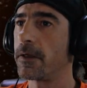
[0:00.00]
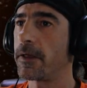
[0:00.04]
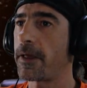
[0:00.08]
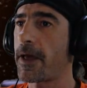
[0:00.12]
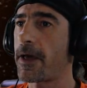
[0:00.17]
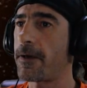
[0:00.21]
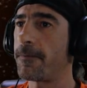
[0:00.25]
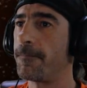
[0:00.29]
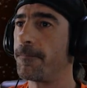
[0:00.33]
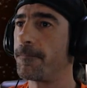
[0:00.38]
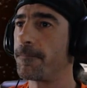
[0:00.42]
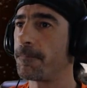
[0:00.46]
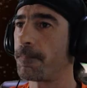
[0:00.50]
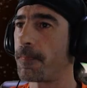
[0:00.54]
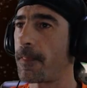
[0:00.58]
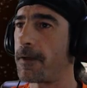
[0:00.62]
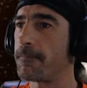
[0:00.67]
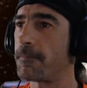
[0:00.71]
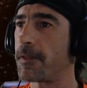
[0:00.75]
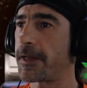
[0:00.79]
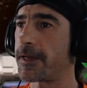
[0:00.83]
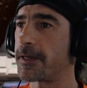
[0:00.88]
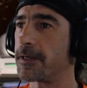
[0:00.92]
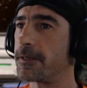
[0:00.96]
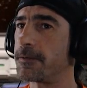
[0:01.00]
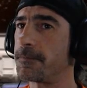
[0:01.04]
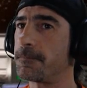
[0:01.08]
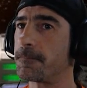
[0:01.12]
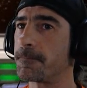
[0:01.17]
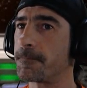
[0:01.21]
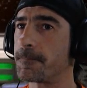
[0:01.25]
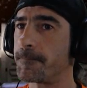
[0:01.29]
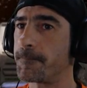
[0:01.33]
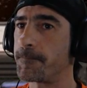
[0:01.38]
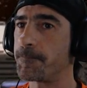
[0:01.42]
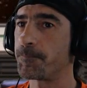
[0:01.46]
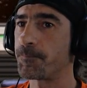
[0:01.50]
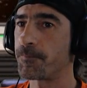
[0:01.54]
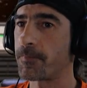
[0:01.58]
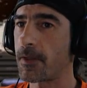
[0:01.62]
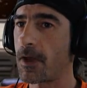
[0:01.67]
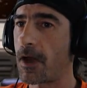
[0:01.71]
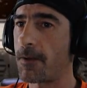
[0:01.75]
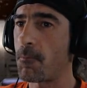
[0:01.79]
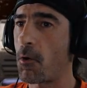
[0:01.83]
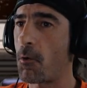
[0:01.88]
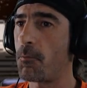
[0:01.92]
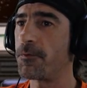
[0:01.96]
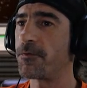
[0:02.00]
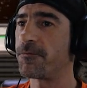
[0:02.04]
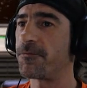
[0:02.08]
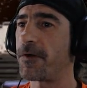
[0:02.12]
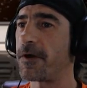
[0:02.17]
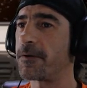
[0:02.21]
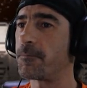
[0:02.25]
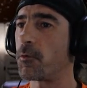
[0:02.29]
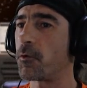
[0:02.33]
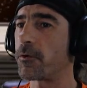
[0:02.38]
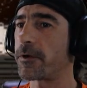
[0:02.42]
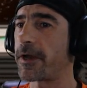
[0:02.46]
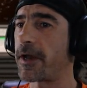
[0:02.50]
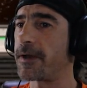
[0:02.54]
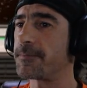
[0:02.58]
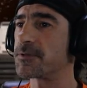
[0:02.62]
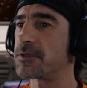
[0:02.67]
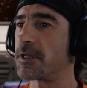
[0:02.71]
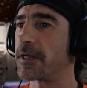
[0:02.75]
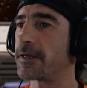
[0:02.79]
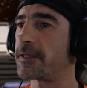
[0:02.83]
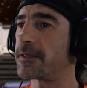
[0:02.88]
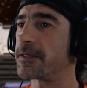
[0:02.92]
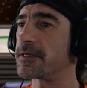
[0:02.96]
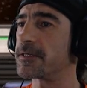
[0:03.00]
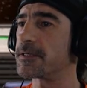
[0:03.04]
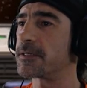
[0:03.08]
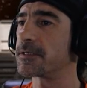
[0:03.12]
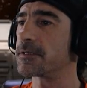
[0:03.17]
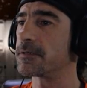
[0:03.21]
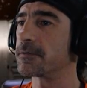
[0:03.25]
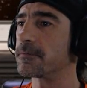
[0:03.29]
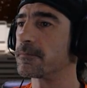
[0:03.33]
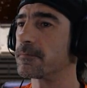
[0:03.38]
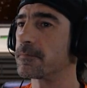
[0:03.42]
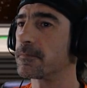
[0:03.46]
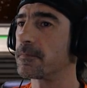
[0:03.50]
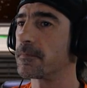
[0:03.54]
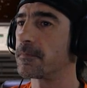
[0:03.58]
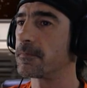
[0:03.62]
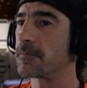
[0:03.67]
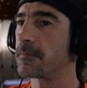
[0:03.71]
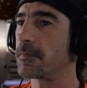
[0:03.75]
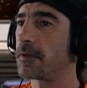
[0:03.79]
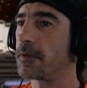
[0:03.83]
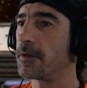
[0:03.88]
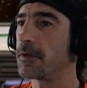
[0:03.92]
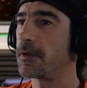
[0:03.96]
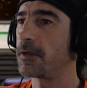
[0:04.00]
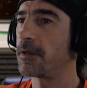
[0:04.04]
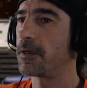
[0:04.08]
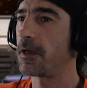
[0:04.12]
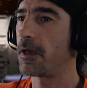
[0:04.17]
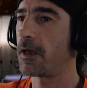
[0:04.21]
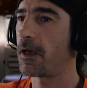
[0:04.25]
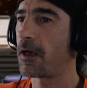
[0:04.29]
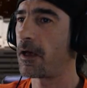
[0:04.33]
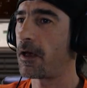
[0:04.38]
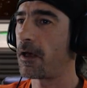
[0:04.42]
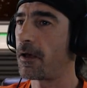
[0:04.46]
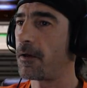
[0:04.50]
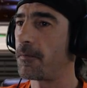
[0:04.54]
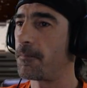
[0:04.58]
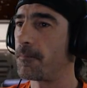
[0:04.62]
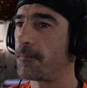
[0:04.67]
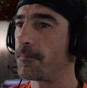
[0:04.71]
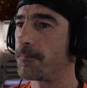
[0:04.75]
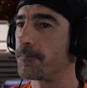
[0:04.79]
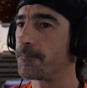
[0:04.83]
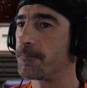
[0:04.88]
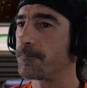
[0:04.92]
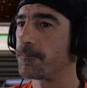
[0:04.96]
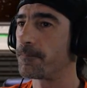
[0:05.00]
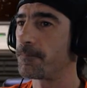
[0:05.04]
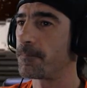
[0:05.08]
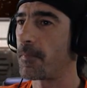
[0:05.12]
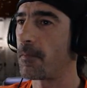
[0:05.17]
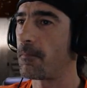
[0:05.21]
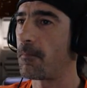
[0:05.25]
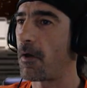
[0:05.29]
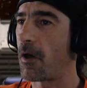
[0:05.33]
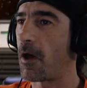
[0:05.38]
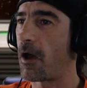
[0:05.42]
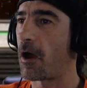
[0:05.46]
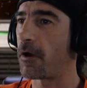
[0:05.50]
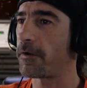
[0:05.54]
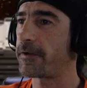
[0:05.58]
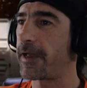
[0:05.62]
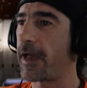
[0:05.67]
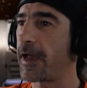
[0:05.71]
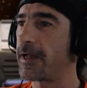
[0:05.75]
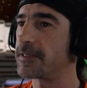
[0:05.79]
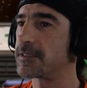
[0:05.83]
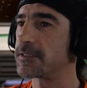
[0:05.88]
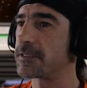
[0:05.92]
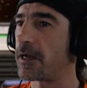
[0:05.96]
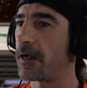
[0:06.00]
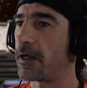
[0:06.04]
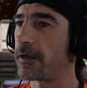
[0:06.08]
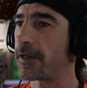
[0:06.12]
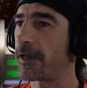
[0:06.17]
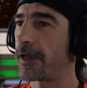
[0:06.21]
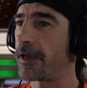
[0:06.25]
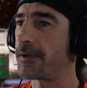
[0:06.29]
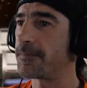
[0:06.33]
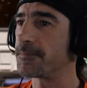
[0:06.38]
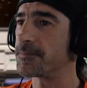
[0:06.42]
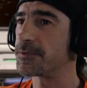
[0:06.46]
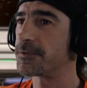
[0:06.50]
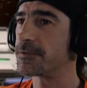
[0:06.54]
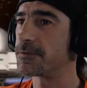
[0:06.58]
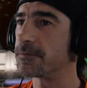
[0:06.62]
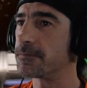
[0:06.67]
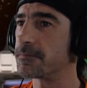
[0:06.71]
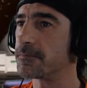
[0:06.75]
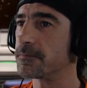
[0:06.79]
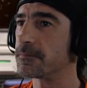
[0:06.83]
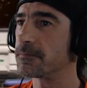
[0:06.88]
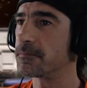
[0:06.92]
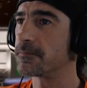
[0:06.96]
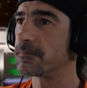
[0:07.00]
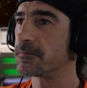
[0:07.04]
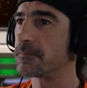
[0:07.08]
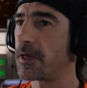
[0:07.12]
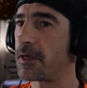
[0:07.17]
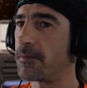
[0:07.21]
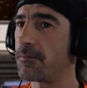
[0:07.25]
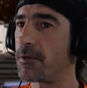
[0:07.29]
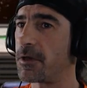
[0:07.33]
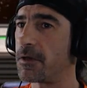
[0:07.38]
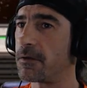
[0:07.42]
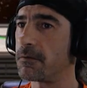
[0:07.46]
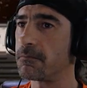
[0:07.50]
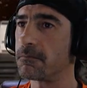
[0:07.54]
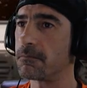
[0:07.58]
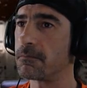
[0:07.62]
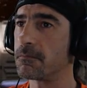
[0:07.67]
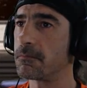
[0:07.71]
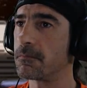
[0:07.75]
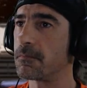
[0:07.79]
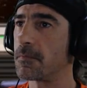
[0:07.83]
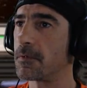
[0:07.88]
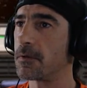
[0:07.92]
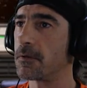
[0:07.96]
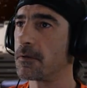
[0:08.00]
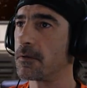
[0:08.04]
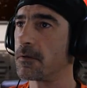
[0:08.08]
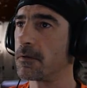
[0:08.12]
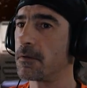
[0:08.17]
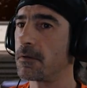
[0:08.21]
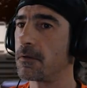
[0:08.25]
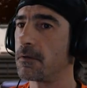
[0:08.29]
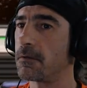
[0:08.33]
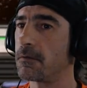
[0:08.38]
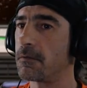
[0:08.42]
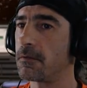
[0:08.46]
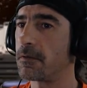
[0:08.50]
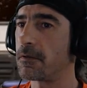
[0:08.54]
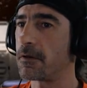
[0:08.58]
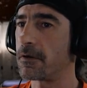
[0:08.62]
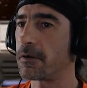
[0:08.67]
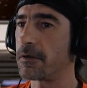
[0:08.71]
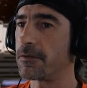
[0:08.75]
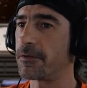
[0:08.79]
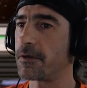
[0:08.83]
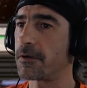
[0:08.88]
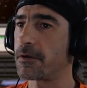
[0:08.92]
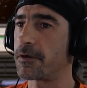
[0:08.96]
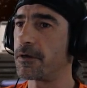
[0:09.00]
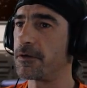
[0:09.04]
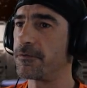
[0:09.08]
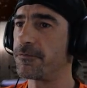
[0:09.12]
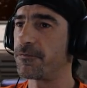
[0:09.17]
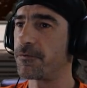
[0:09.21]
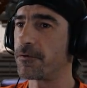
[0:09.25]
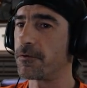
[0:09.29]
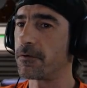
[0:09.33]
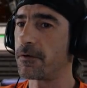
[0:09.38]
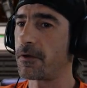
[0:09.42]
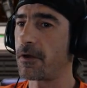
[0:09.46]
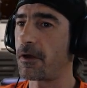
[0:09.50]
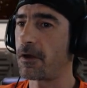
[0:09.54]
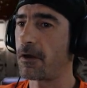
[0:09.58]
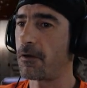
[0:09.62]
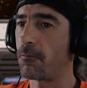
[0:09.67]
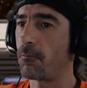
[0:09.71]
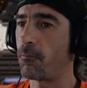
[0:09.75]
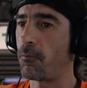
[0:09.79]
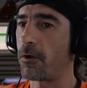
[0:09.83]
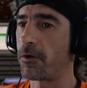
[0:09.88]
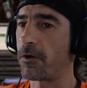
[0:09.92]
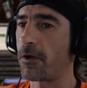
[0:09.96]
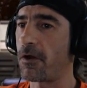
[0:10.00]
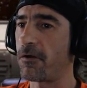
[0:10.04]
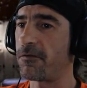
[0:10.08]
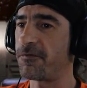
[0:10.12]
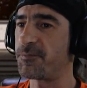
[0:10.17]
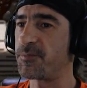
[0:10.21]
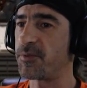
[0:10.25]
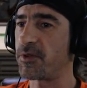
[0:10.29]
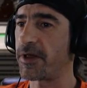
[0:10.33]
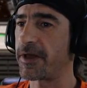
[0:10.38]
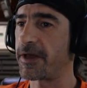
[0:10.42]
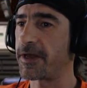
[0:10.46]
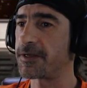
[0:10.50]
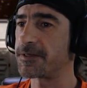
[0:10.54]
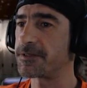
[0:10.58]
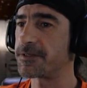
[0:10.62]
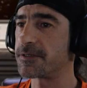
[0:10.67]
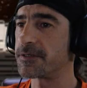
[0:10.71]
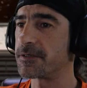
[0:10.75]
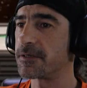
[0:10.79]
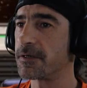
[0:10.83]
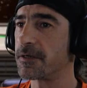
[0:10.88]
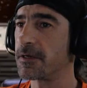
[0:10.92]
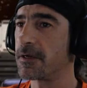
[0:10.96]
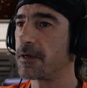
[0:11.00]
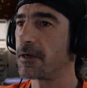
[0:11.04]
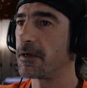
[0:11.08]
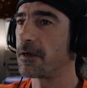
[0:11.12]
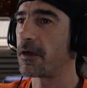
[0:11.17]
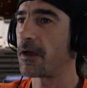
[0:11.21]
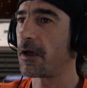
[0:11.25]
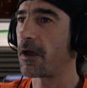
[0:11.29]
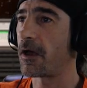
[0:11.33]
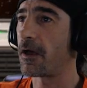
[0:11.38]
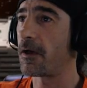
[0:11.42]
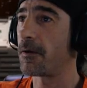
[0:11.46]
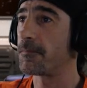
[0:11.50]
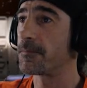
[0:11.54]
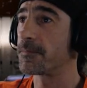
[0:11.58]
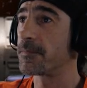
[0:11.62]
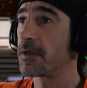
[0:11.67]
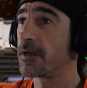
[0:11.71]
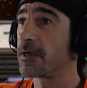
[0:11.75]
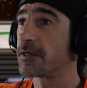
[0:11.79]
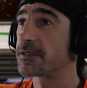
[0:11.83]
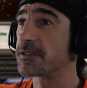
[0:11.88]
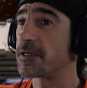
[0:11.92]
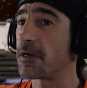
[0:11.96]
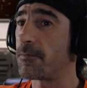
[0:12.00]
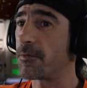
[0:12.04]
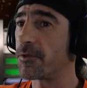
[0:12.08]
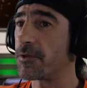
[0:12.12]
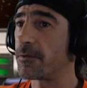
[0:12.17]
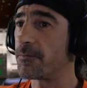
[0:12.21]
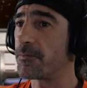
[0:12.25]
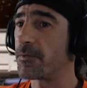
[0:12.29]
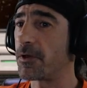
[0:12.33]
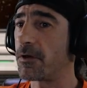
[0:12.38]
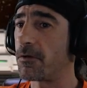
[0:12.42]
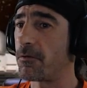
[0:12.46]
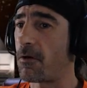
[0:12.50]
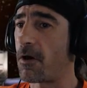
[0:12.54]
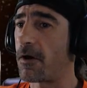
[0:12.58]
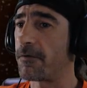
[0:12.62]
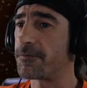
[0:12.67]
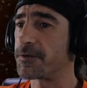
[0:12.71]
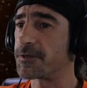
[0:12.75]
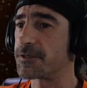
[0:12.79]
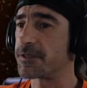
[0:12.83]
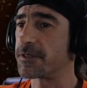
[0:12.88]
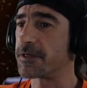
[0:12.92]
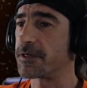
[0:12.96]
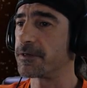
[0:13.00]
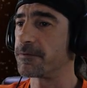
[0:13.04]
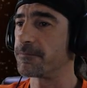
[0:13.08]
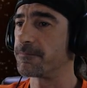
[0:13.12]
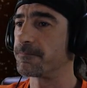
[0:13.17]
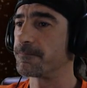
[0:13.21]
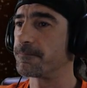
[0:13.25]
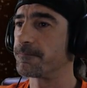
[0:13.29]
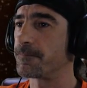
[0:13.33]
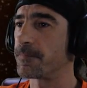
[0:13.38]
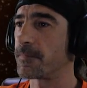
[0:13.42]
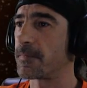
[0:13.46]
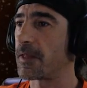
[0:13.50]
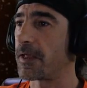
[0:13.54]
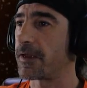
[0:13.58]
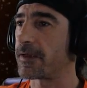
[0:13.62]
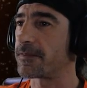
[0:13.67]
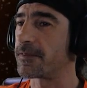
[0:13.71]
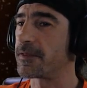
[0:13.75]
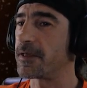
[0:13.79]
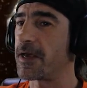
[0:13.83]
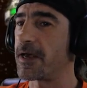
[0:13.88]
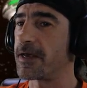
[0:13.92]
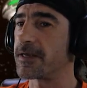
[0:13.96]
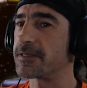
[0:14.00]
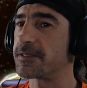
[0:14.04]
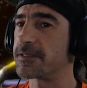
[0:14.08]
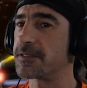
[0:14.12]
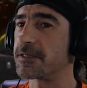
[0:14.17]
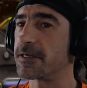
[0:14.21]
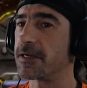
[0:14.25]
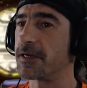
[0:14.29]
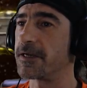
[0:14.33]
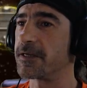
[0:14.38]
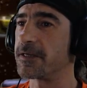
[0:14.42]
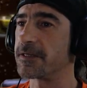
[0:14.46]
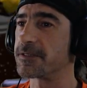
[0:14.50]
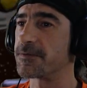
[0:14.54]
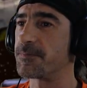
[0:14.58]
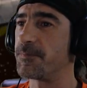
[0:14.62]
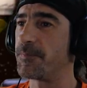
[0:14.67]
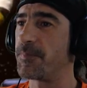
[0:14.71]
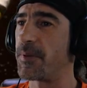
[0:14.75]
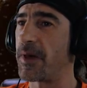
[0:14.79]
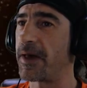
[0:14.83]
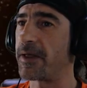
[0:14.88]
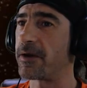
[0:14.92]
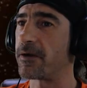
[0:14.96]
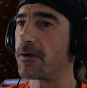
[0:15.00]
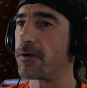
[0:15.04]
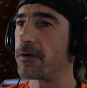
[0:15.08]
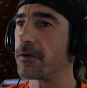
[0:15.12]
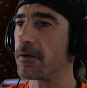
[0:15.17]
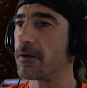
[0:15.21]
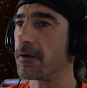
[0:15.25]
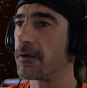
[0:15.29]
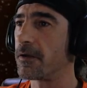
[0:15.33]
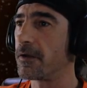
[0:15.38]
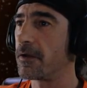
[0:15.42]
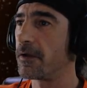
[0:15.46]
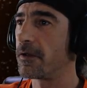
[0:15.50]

Yeah, I'm liking it. I'm hoping to find more games like this um, arcade style games, maybe. They're they're good for uh, one-off plays. Um, some of them, though, obviously, like this, is better